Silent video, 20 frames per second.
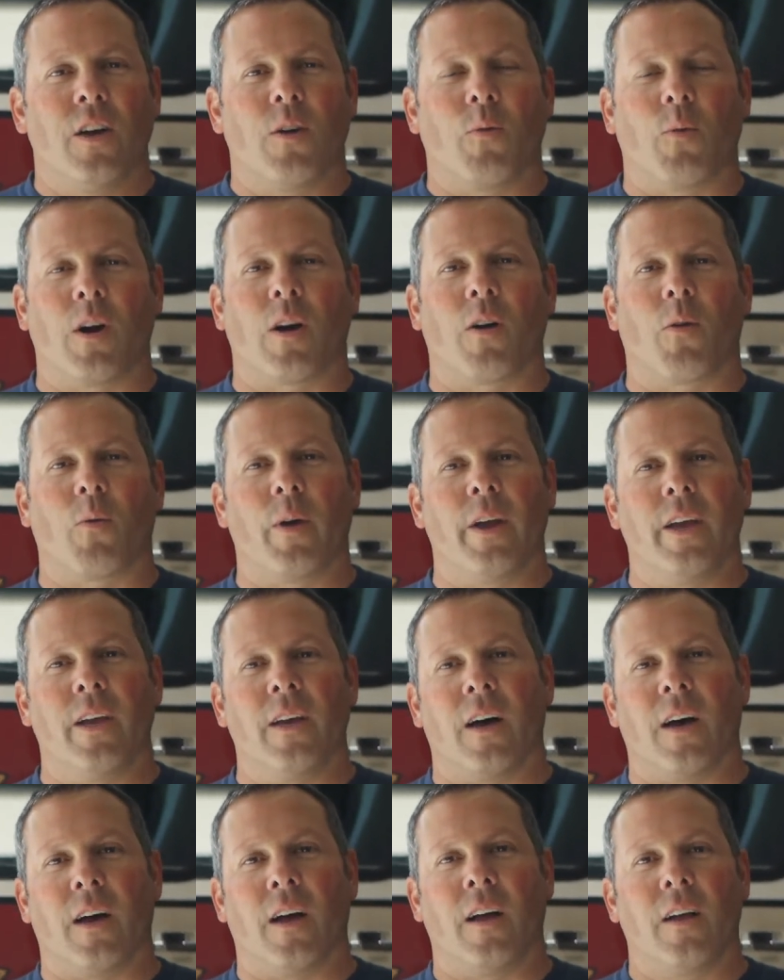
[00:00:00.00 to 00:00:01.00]
where we
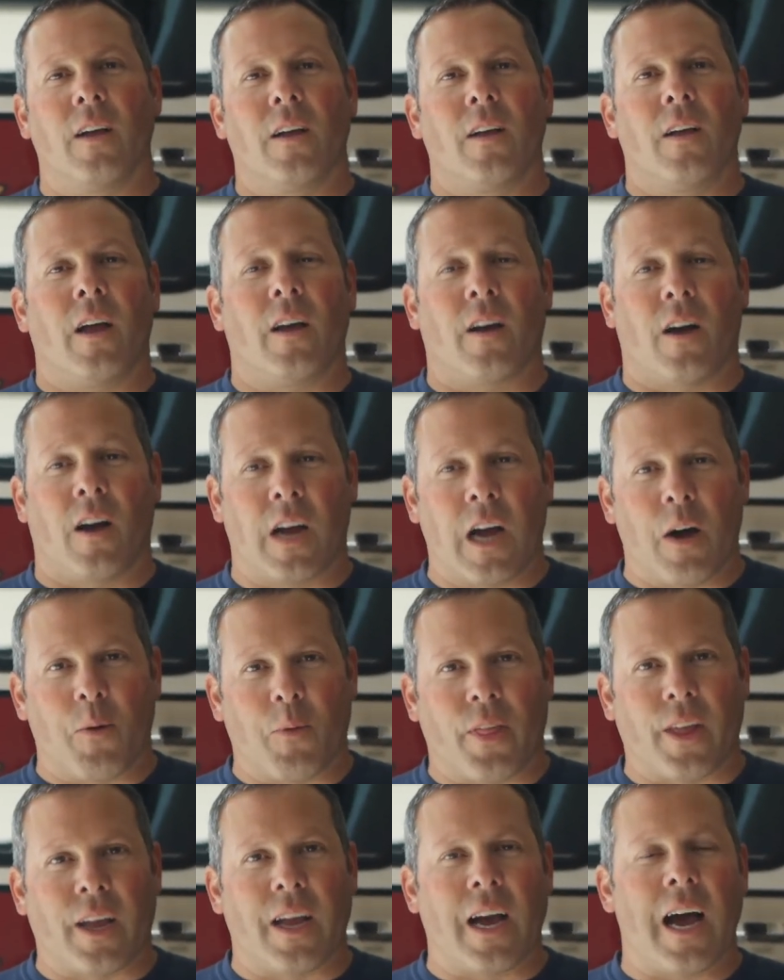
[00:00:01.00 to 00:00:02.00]
hung out
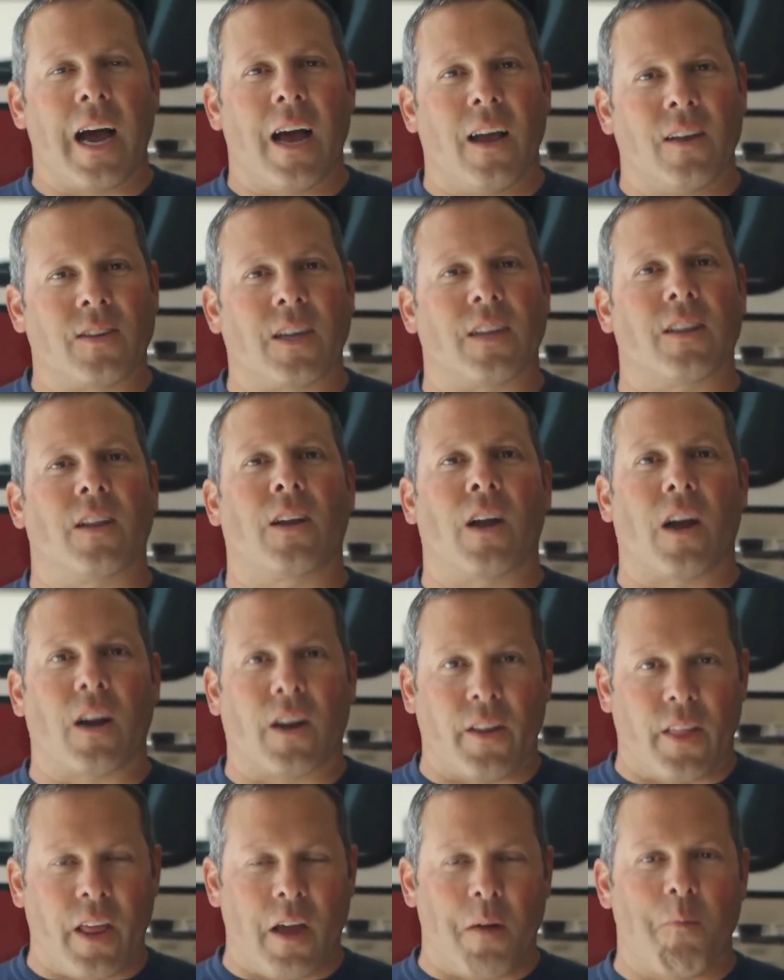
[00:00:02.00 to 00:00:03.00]
with the guys, got to talk
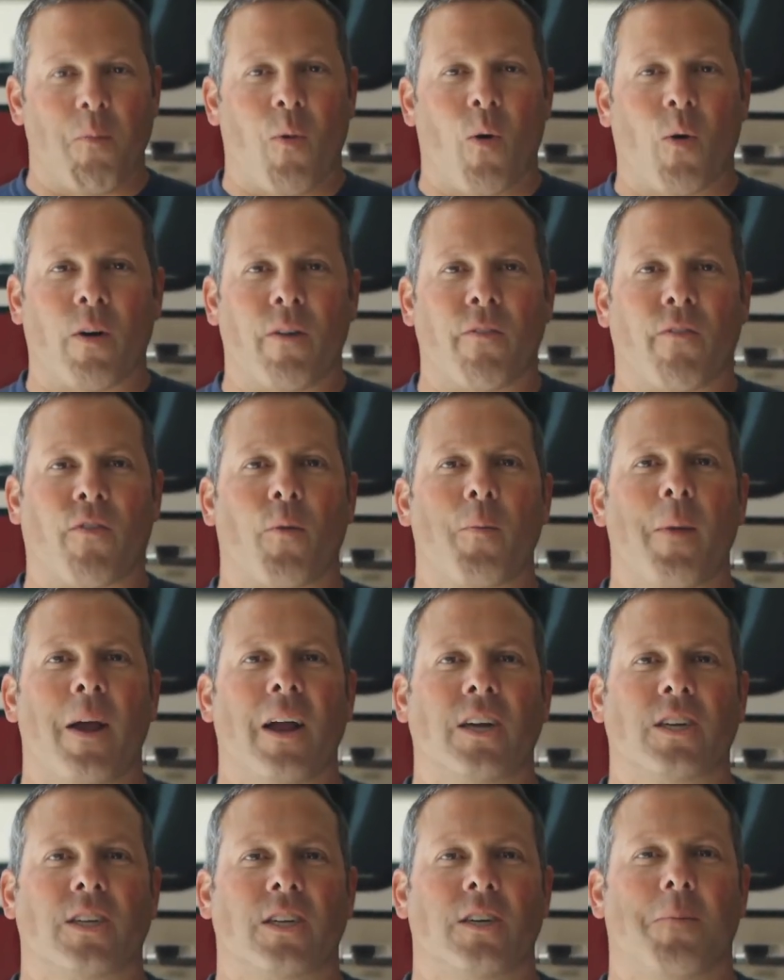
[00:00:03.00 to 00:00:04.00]
to them, more
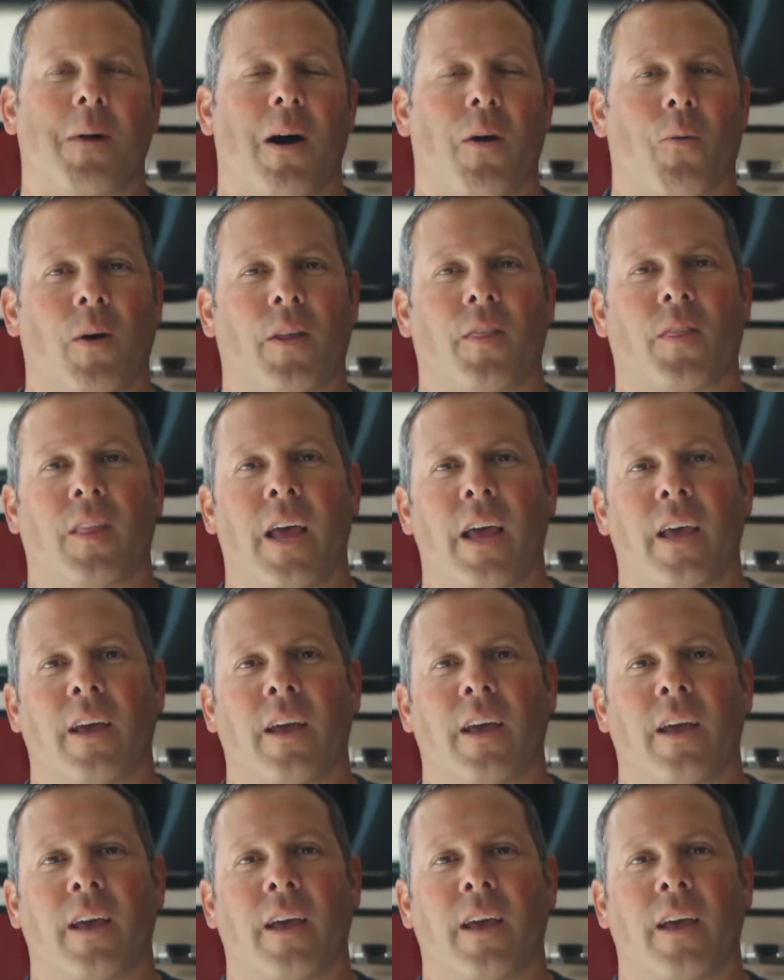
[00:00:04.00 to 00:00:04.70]
information about what they